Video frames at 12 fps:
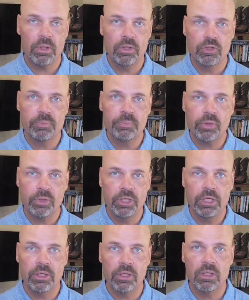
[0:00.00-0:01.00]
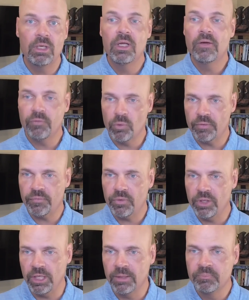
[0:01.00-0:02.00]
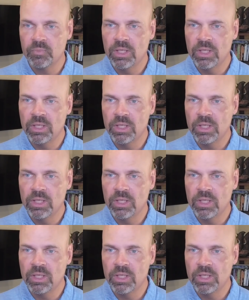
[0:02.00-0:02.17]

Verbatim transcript: of those per year for free.